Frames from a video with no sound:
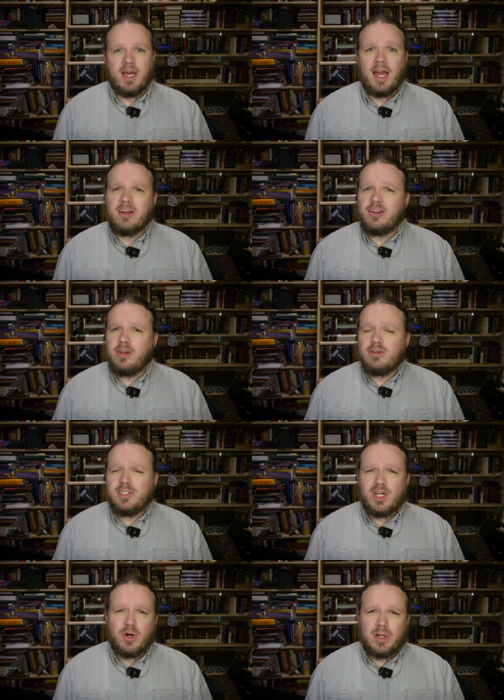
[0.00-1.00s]
I could
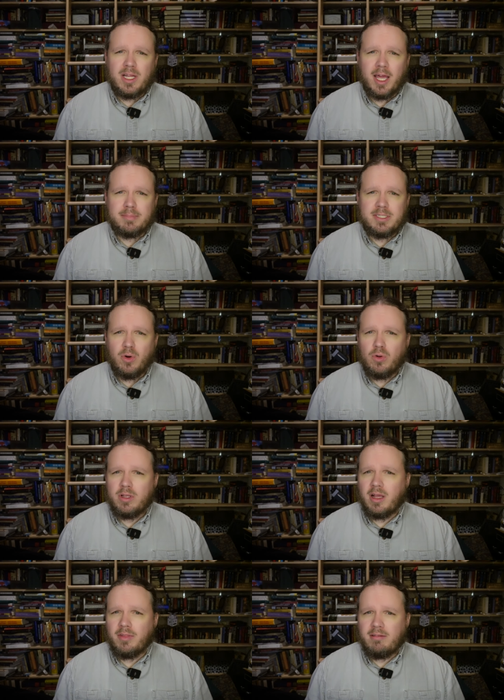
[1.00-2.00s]
use toe clamps to
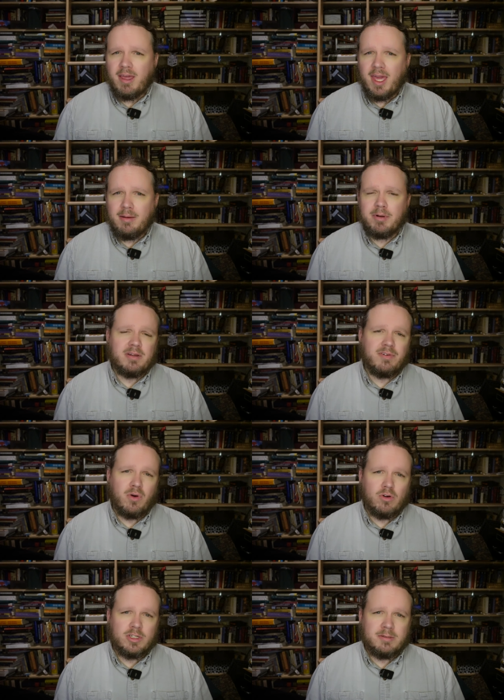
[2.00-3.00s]
hold it on the table, of
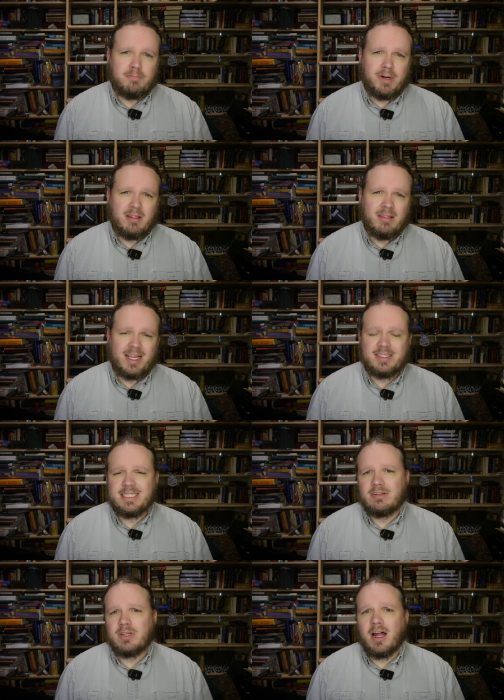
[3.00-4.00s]
course, but that
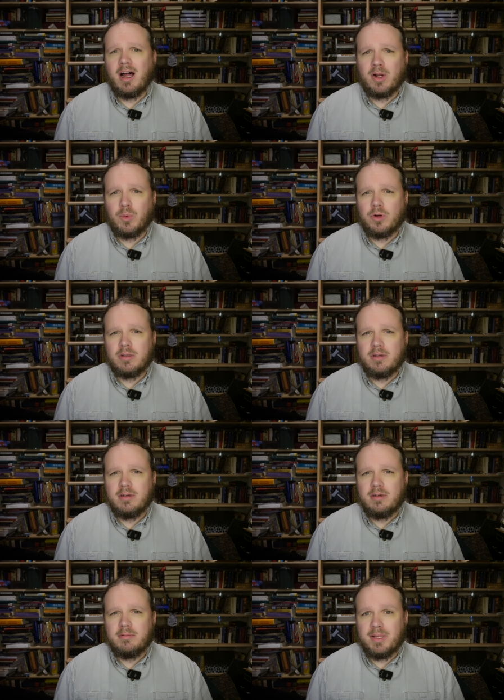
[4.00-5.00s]
sounded awkward.
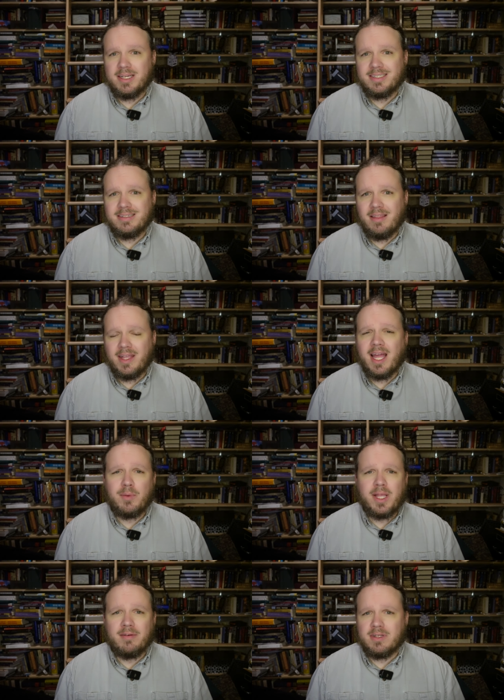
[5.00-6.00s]
Plus, then I
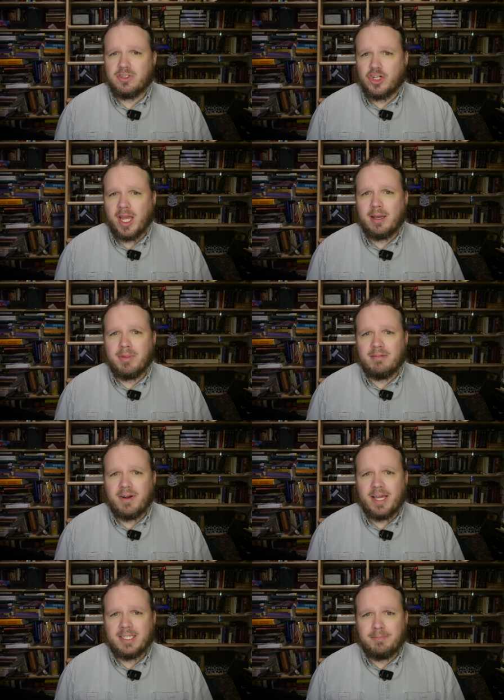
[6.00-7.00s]
would have to tram the
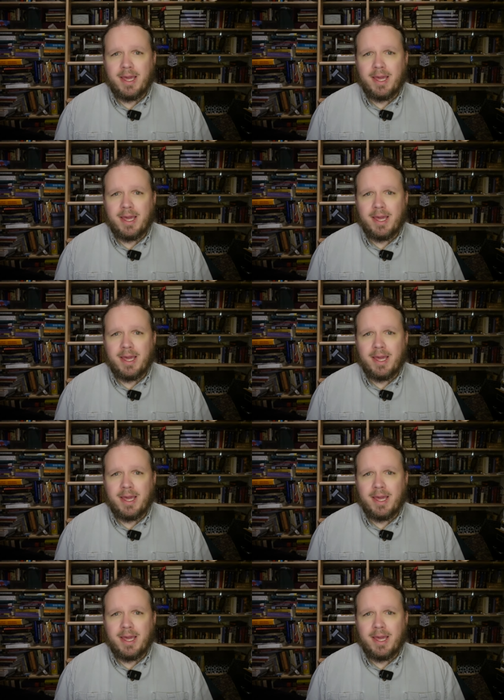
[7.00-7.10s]
vise